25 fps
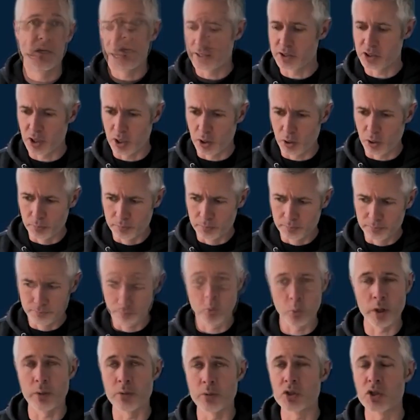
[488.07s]
And so
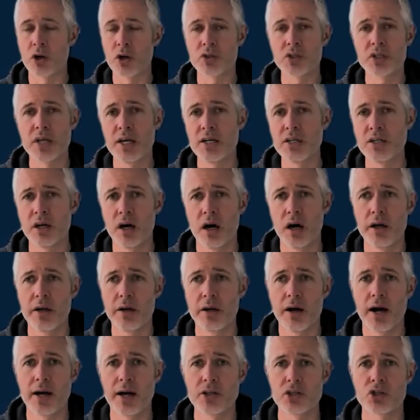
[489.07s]
when it was all said and
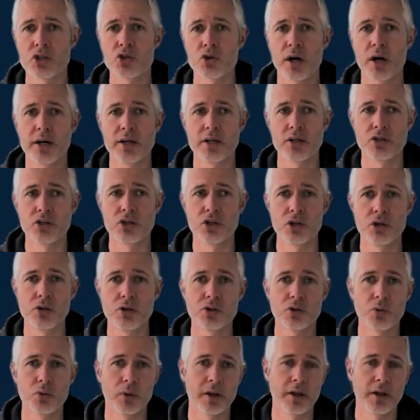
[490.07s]
done, I just tried to
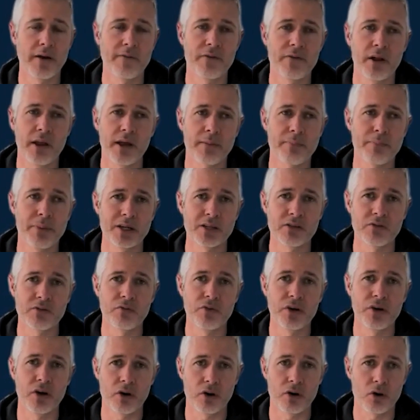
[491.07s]
choose the one that I felt like best
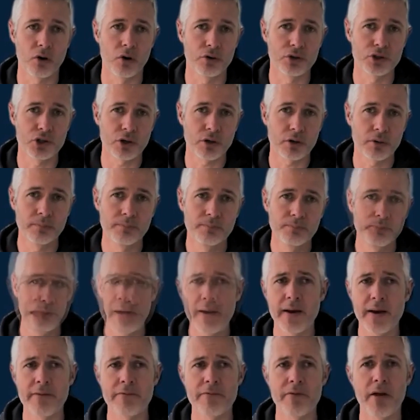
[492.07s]
fit our culture.
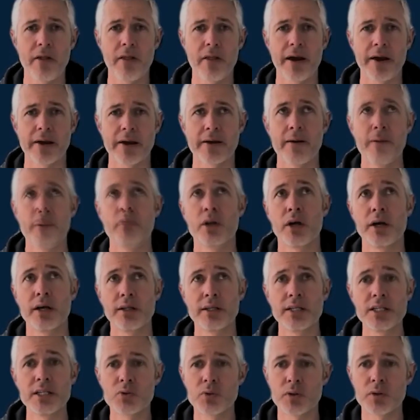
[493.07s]
And I felt like, at
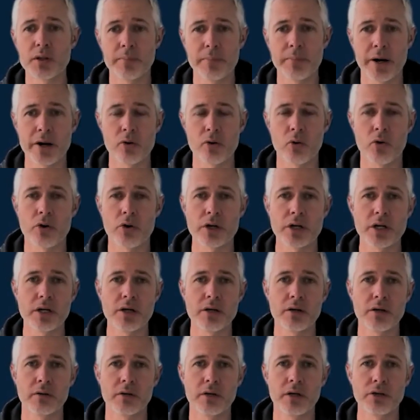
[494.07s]
least with the
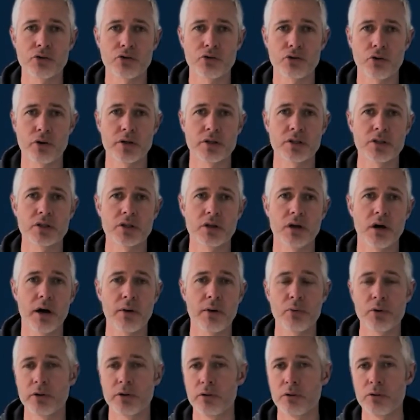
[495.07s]
minority interest, I
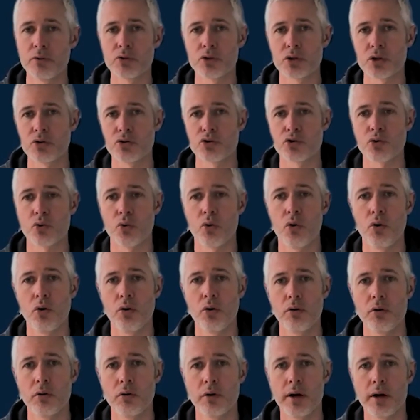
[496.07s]
wouldn't lose
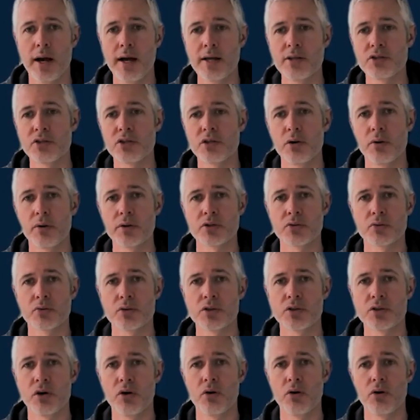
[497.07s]
control. And so as a
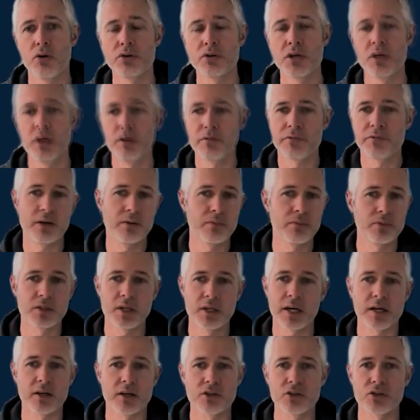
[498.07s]
result, if it was
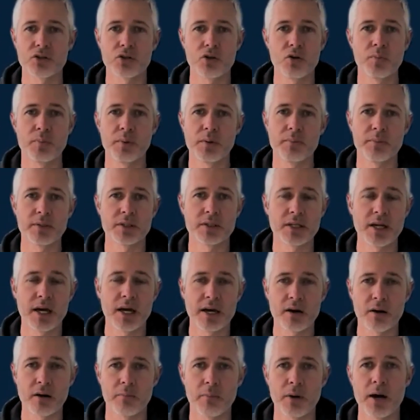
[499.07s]
like a stupid
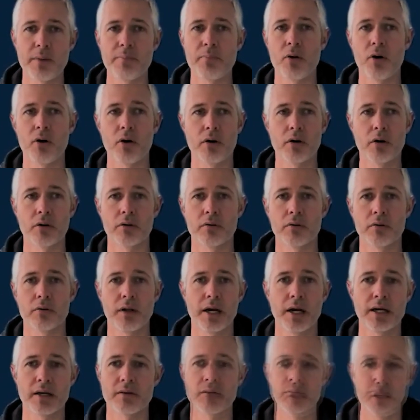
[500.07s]
mistake on my part,
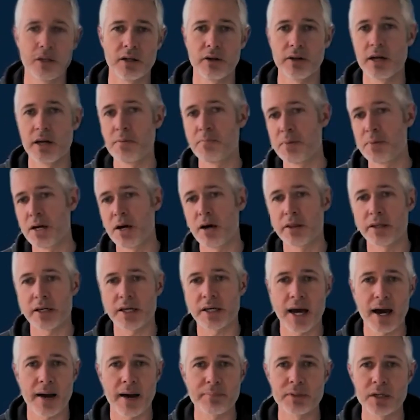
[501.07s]
like, they'd be on the
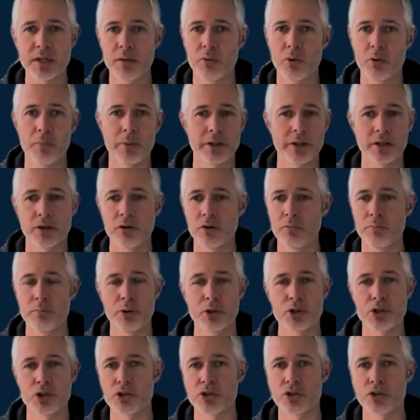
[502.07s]
cap table, but they couldn't
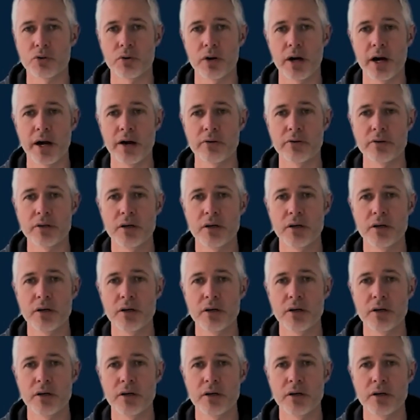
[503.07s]
push us around.